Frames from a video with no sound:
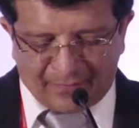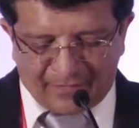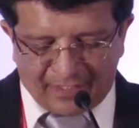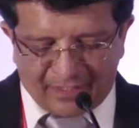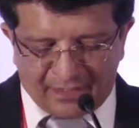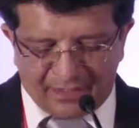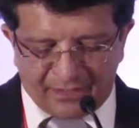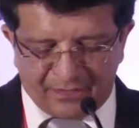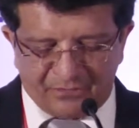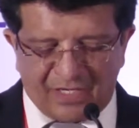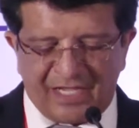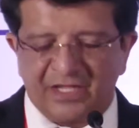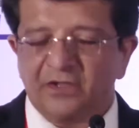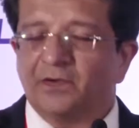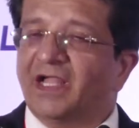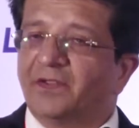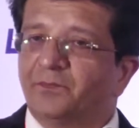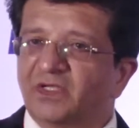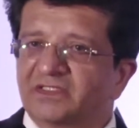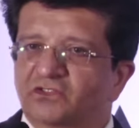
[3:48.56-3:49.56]

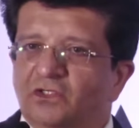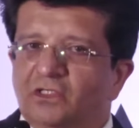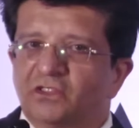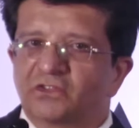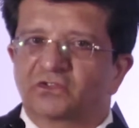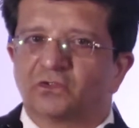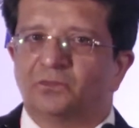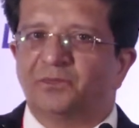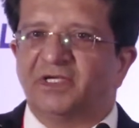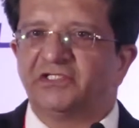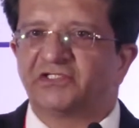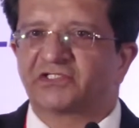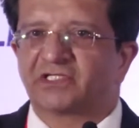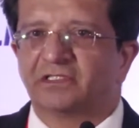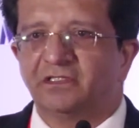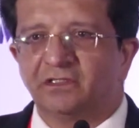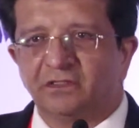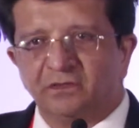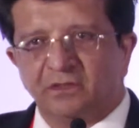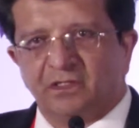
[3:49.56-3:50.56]
I must also
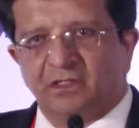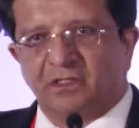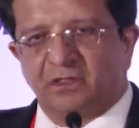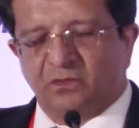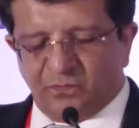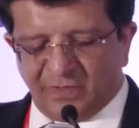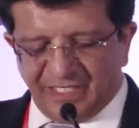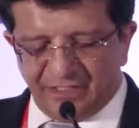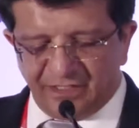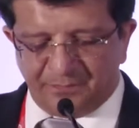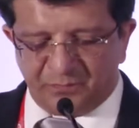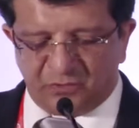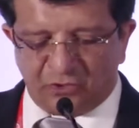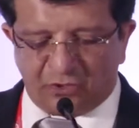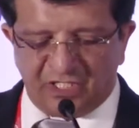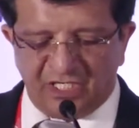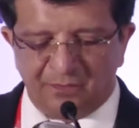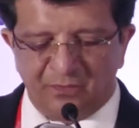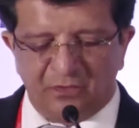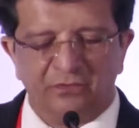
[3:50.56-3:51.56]
mention, while I'm
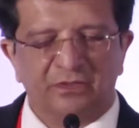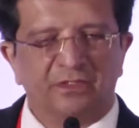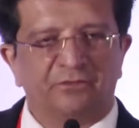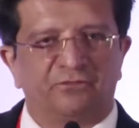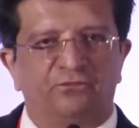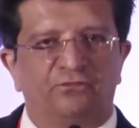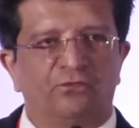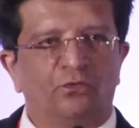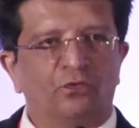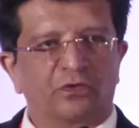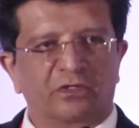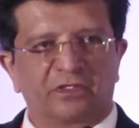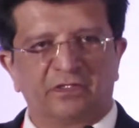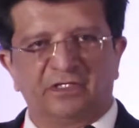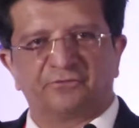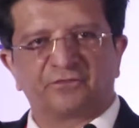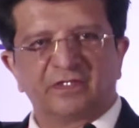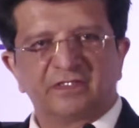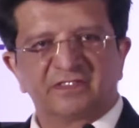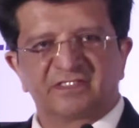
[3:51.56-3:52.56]
talking about the 4
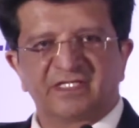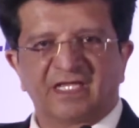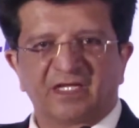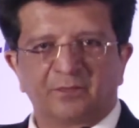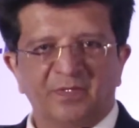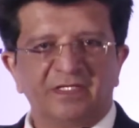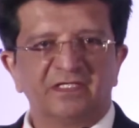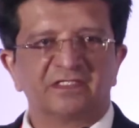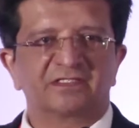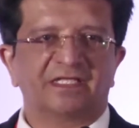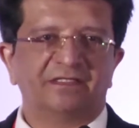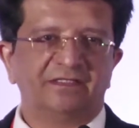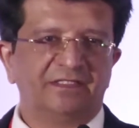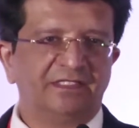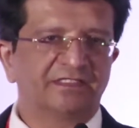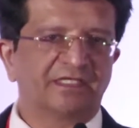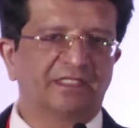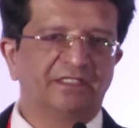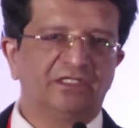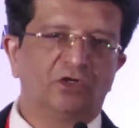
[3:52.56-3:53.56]
different segments, and
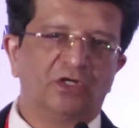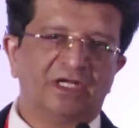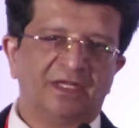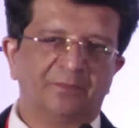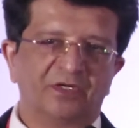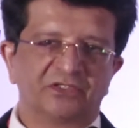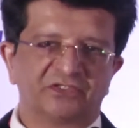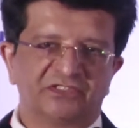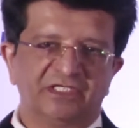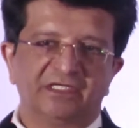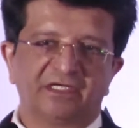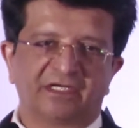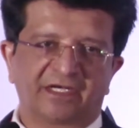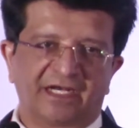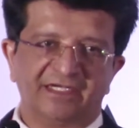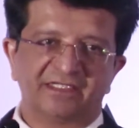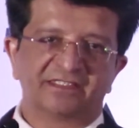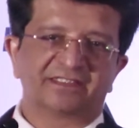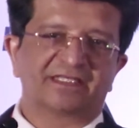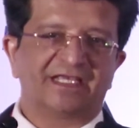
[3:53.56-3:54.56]
these are the emerging
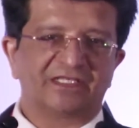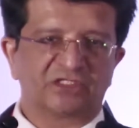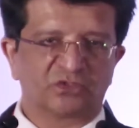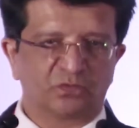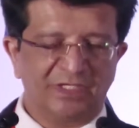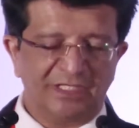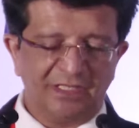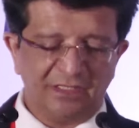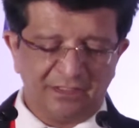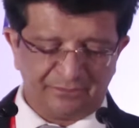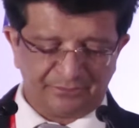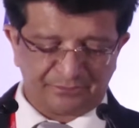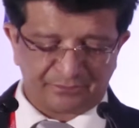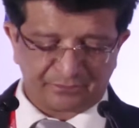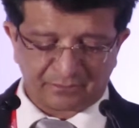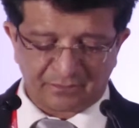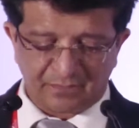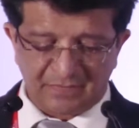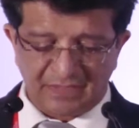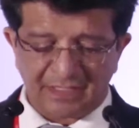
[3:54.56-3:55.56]
trends as well,
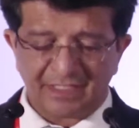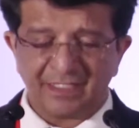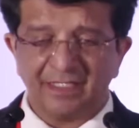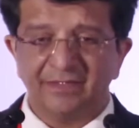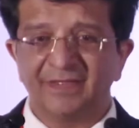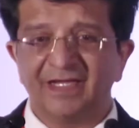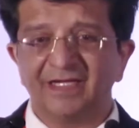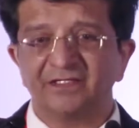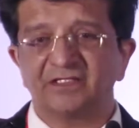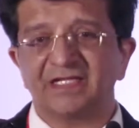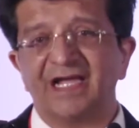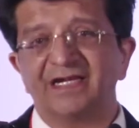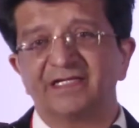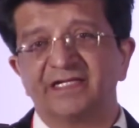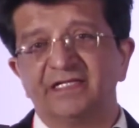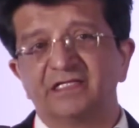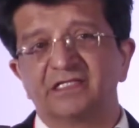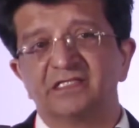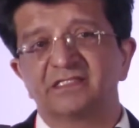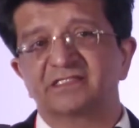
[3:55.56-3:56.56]
that at
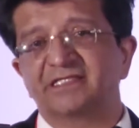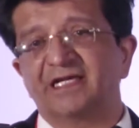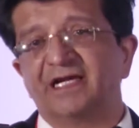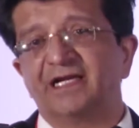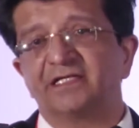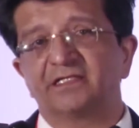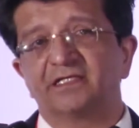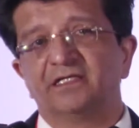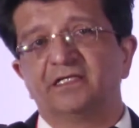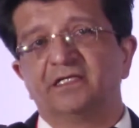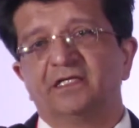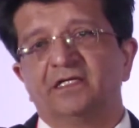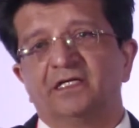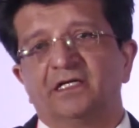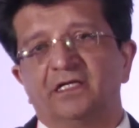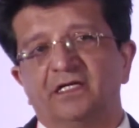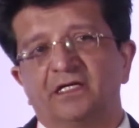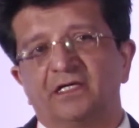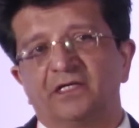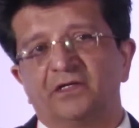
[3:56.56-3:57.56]
INTELSAT,
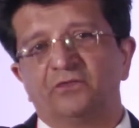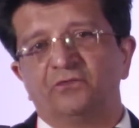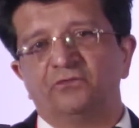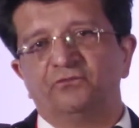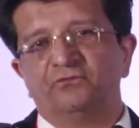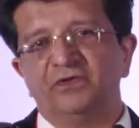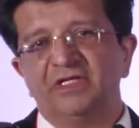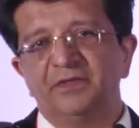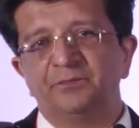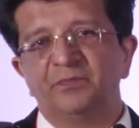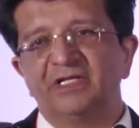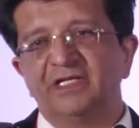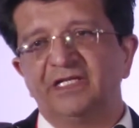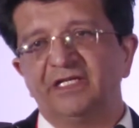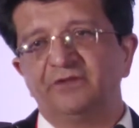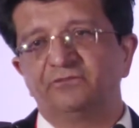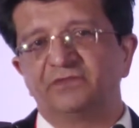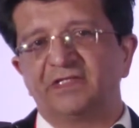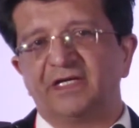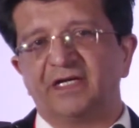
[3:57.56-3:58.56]
we
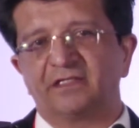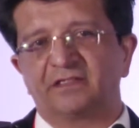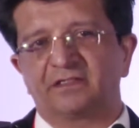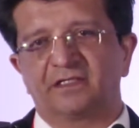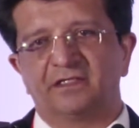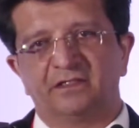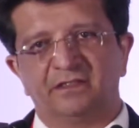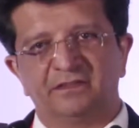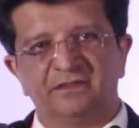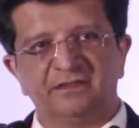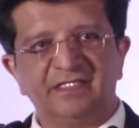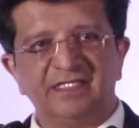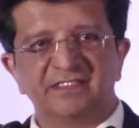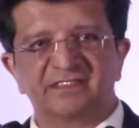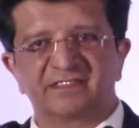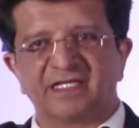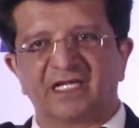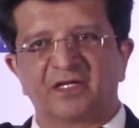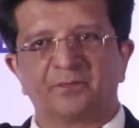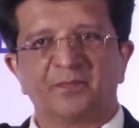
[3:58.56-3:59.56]
believe that these
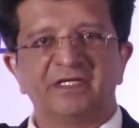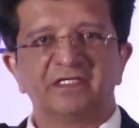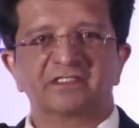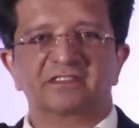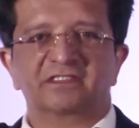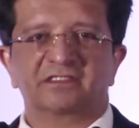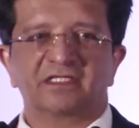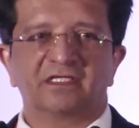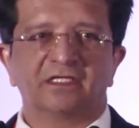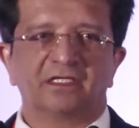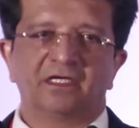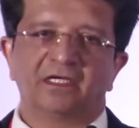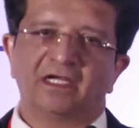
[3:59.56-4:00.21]
segments